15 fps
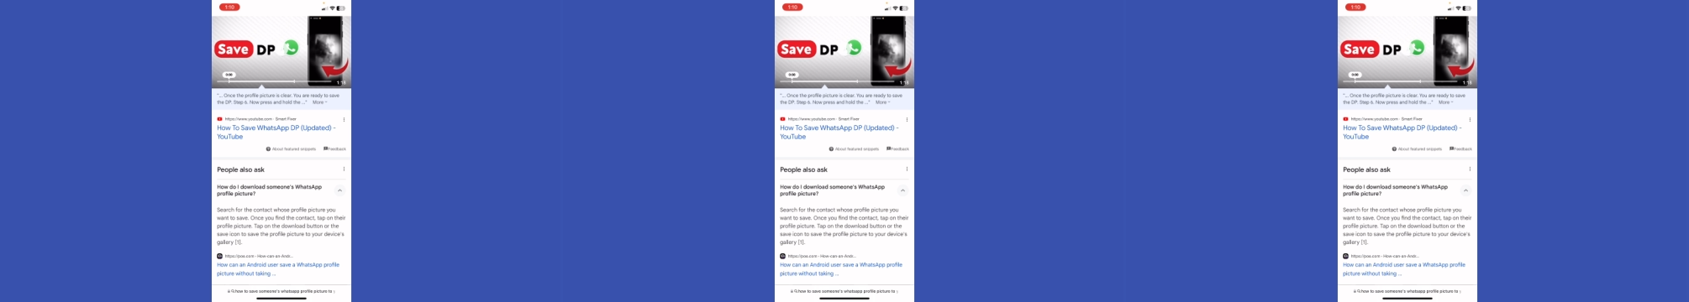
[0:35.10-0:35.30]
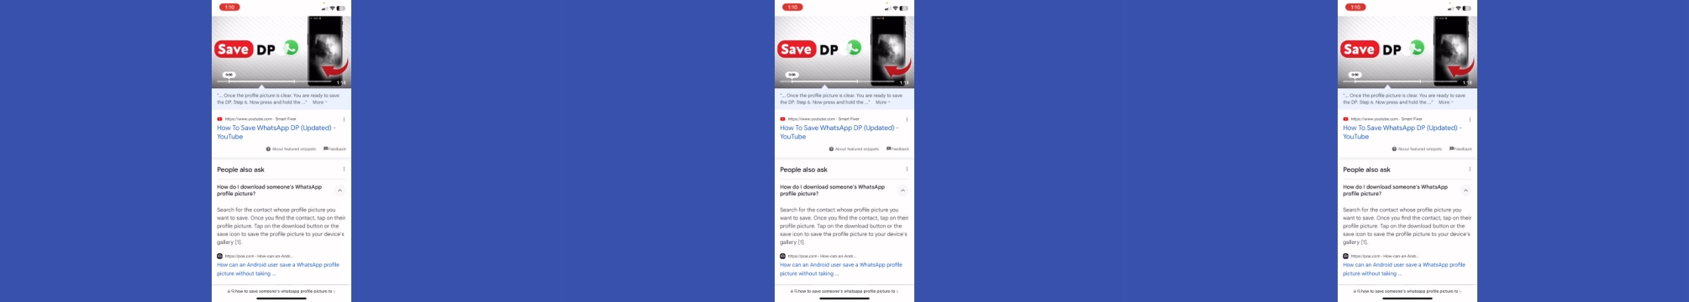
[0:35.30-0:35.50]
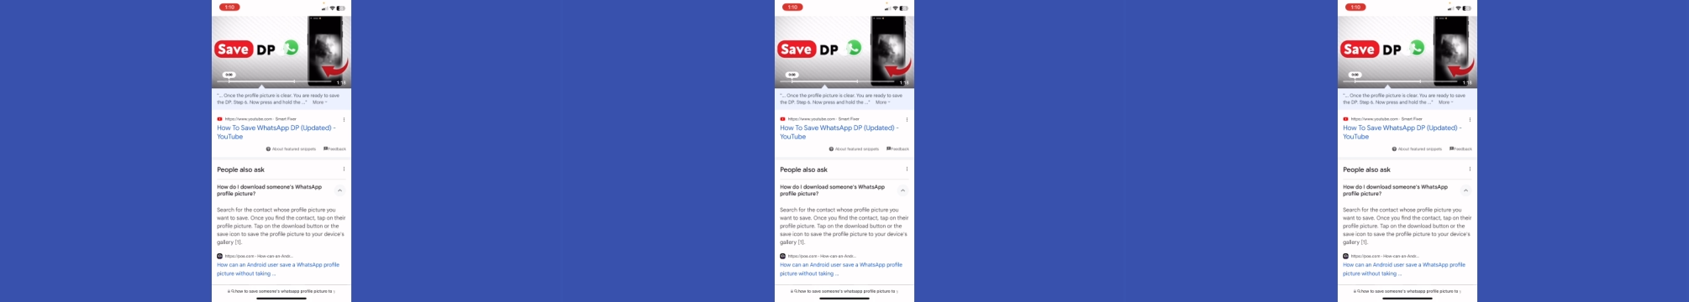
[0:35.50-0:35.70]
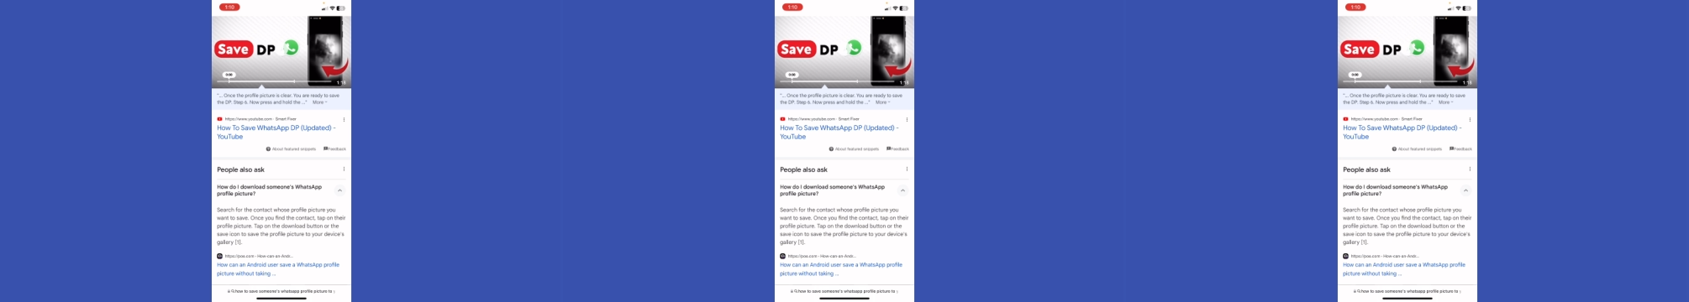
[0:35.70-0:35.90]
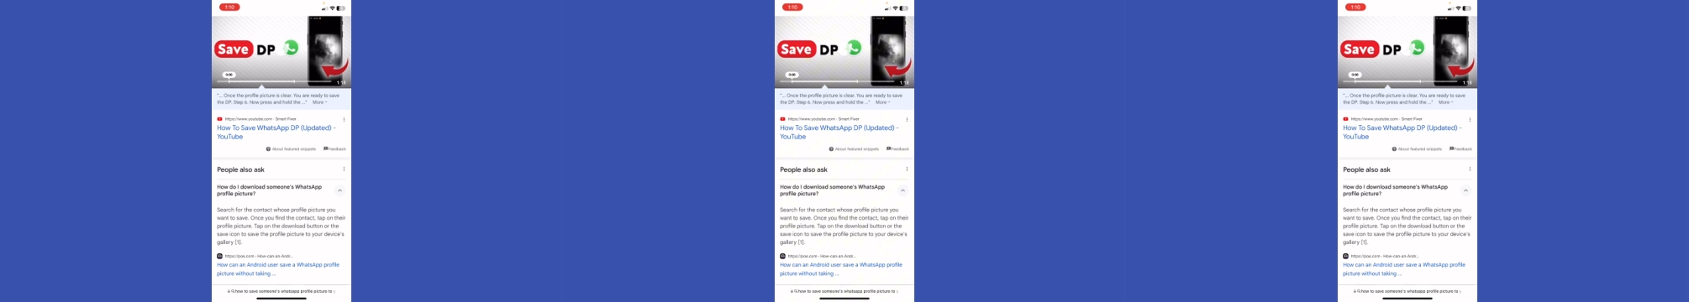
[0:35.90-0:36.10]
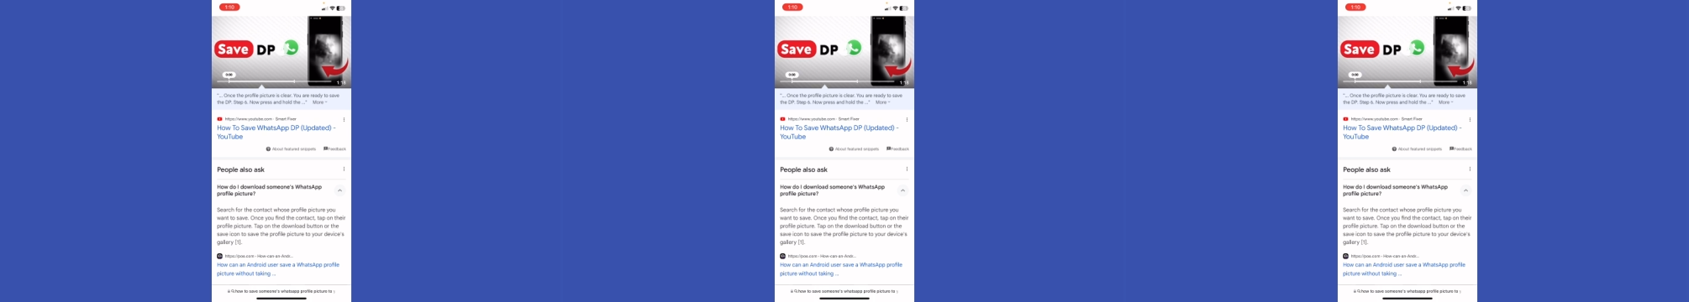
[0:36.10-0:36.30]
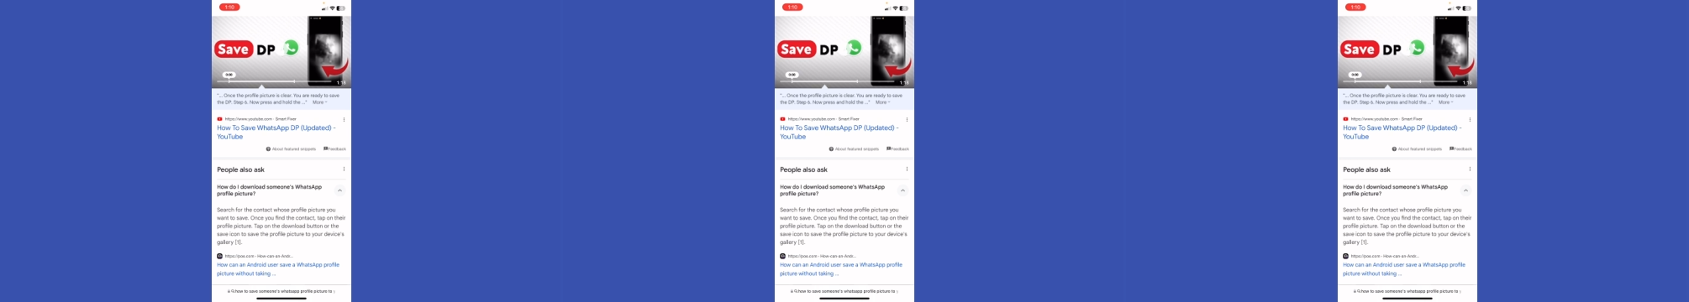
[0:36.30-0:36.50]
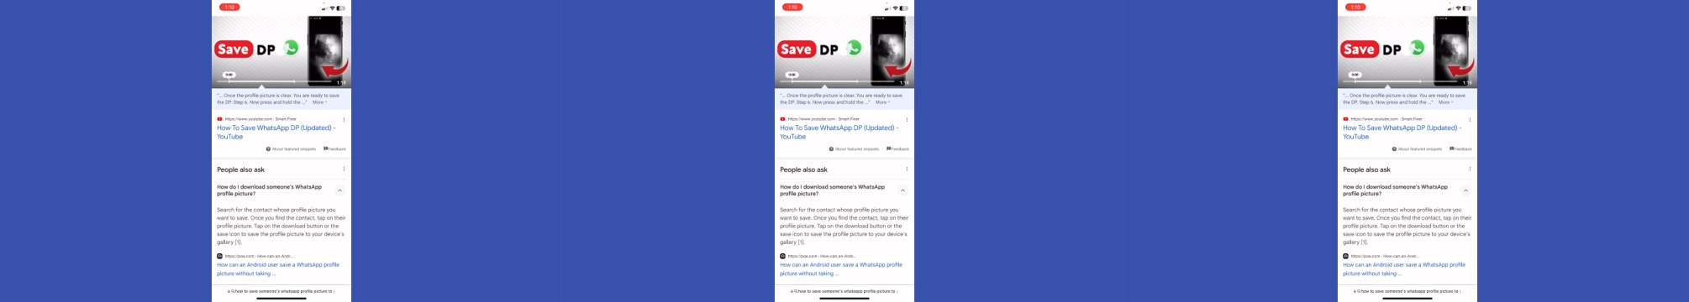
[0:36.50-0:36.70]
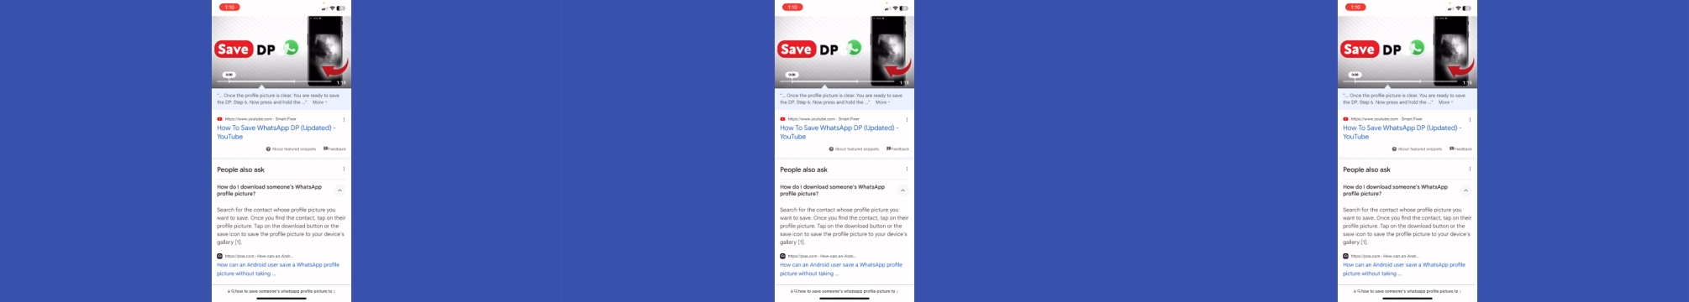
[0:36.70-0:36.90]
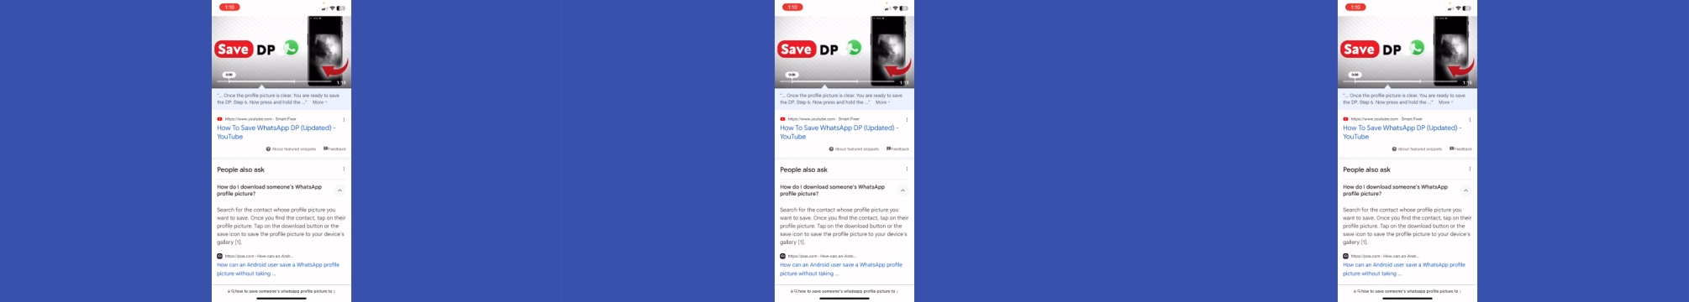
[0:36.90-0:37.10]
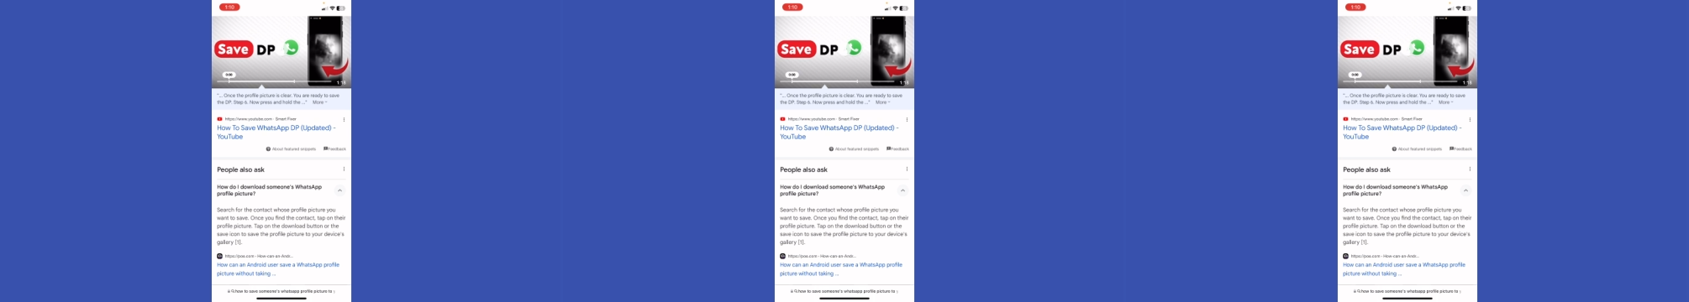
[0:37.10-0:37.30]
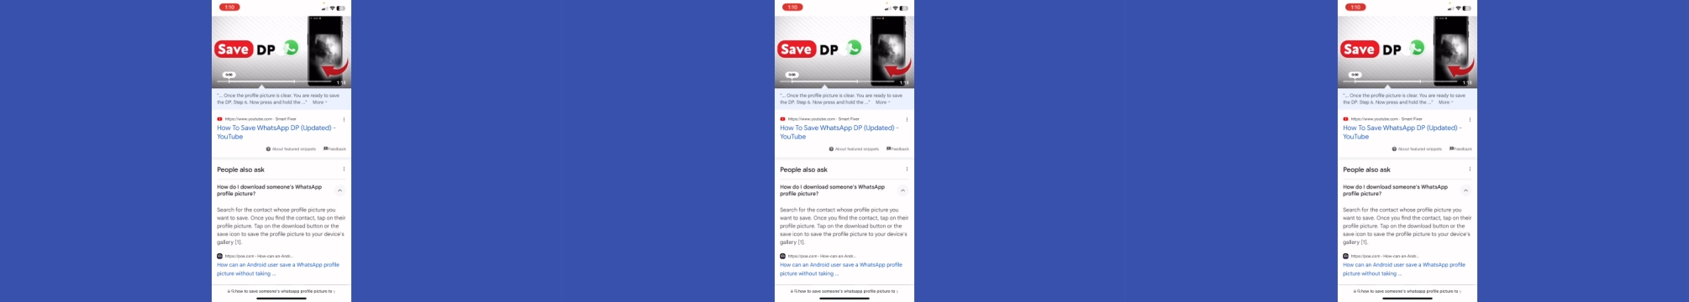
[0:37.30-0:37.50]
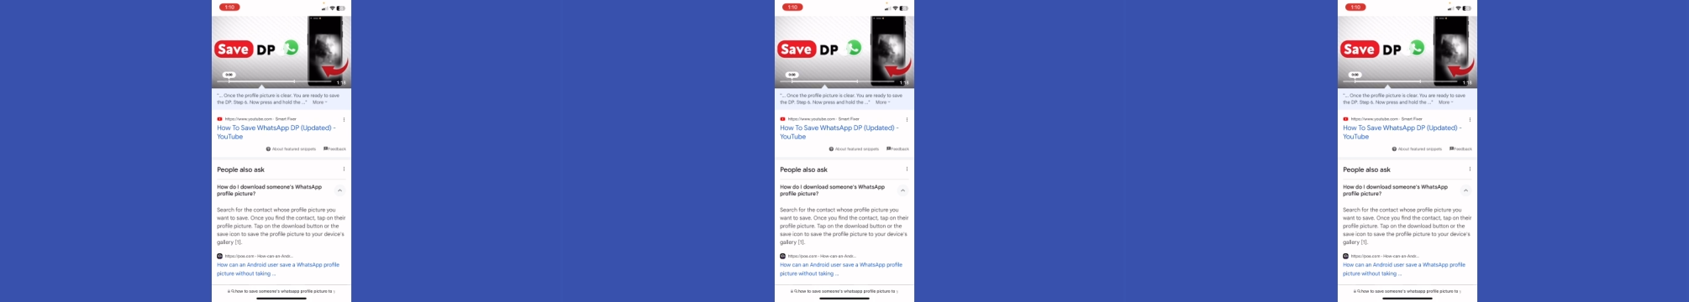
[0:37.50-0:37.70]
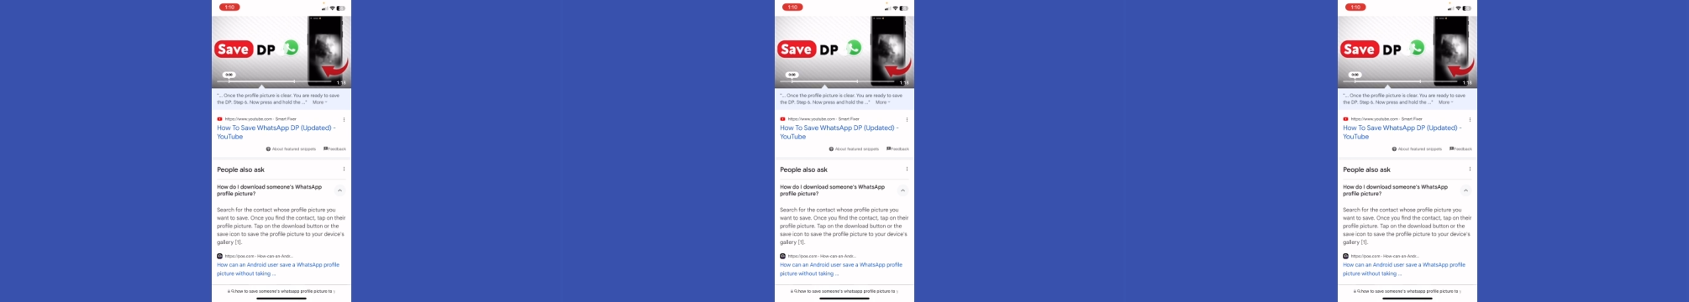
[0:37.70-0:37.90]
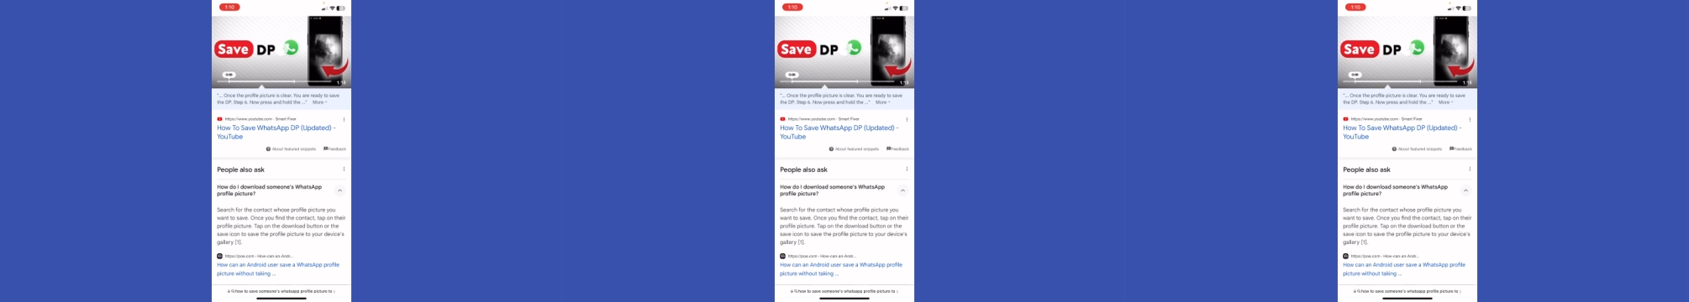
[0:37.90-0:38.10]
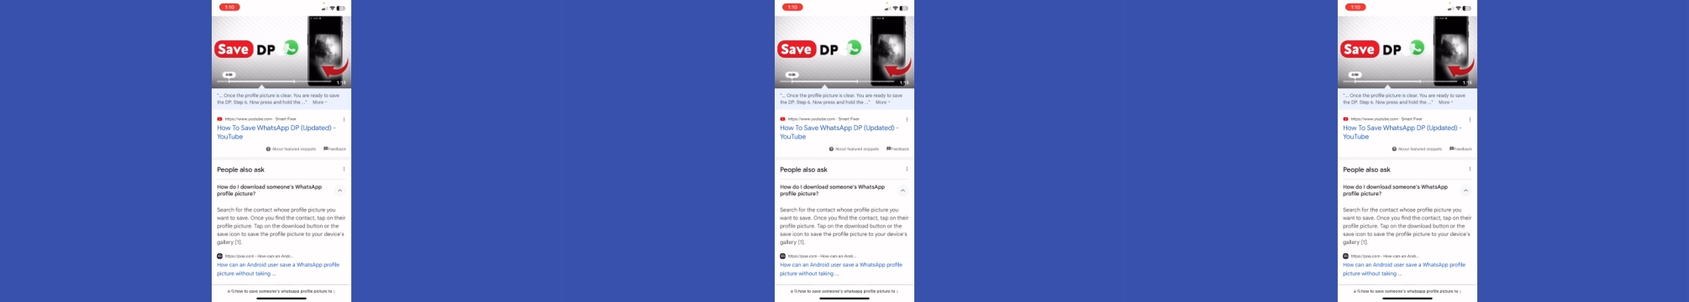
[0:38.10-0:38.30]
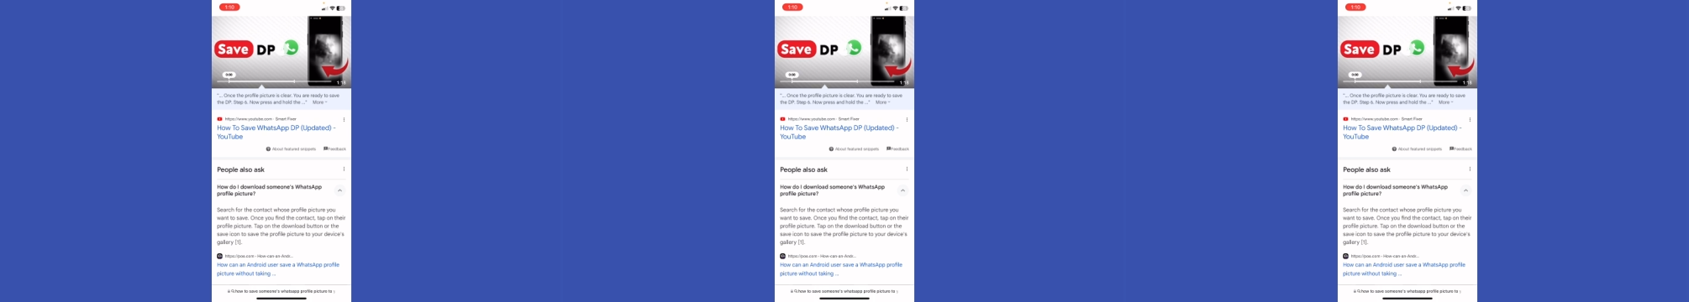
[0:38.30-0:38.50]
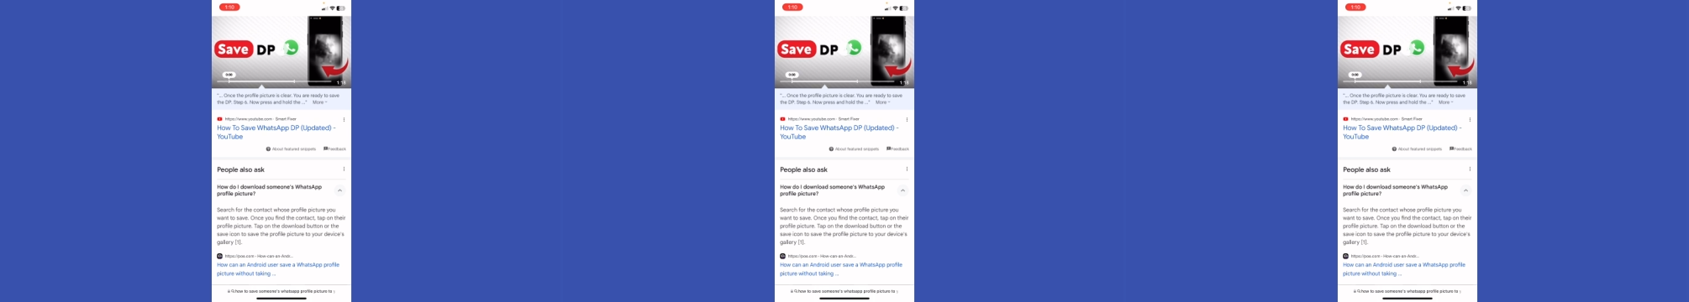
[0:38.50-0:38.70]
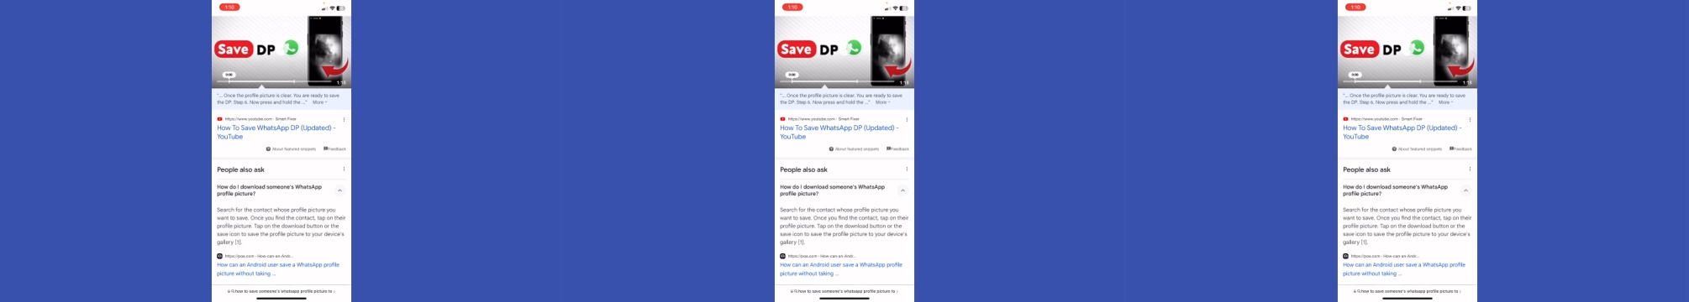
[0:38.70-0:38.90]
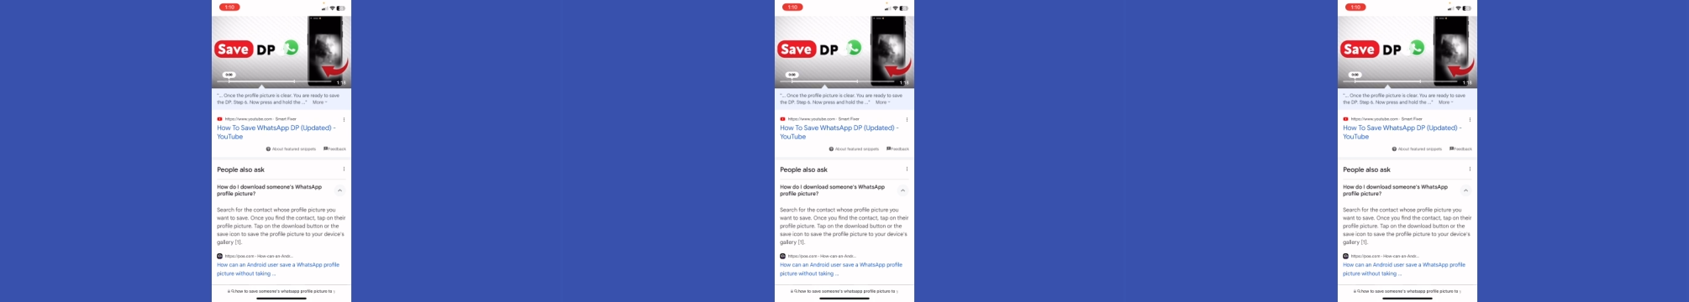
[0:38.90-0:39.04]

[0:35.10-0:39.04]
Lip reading: No face is visible, so there are no lips to read.